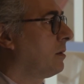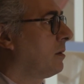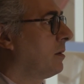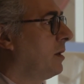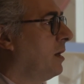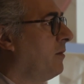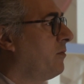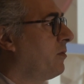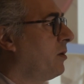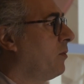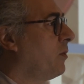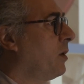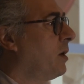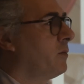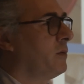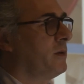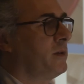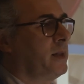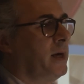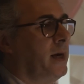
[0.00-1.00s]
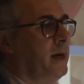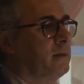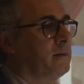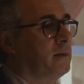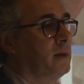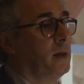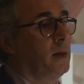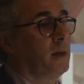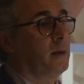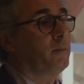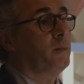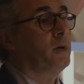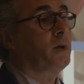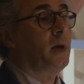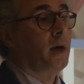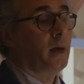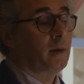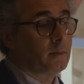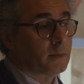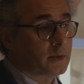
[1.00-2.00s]
everywhere with that. But
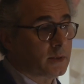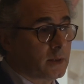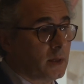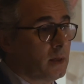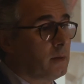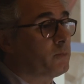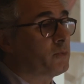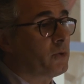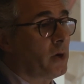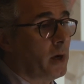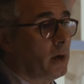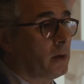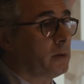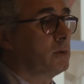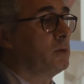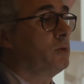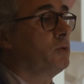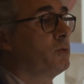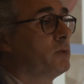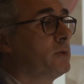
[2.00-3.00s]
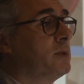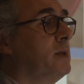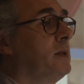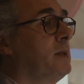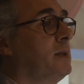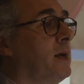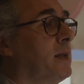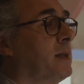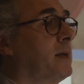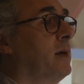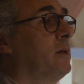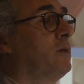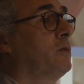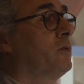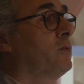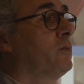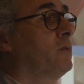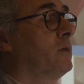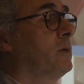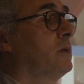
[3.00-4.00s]
I'm still proud using that kind
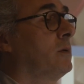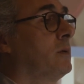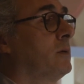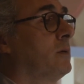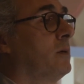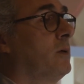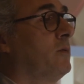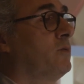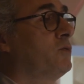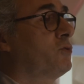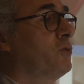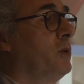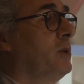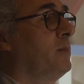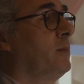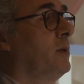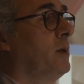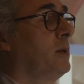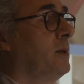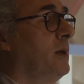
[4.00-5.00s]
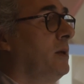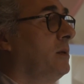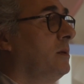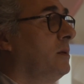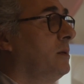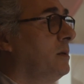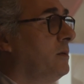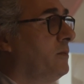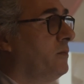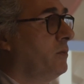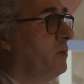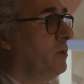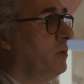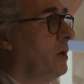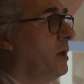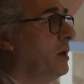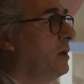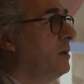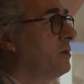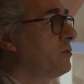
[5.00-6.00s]
of treatment, and if you
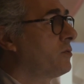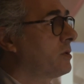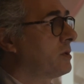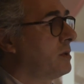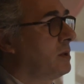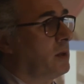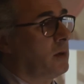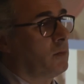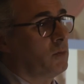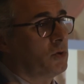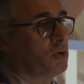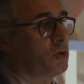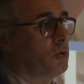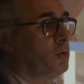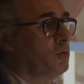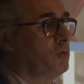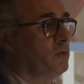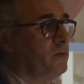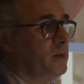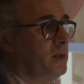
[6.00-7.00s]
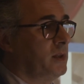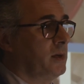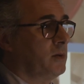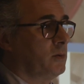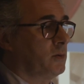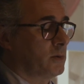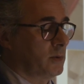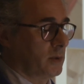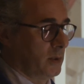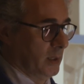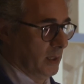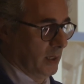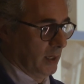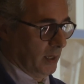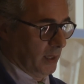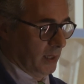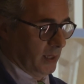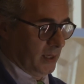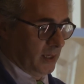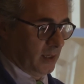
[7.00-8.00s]
are interested, I will show you videos
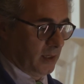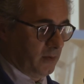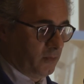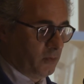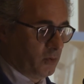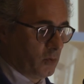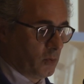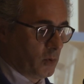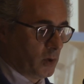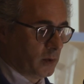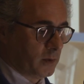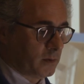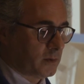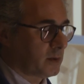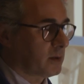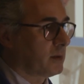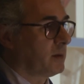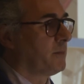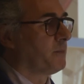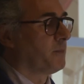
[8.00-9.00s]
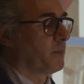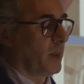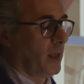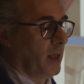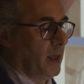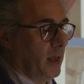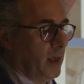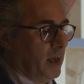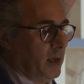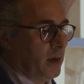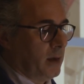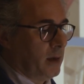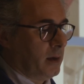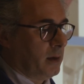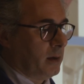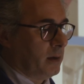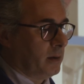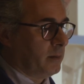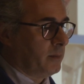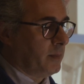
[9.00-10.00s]
if you want.
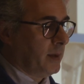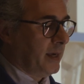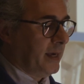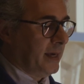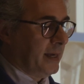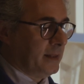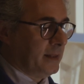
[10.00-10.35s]
At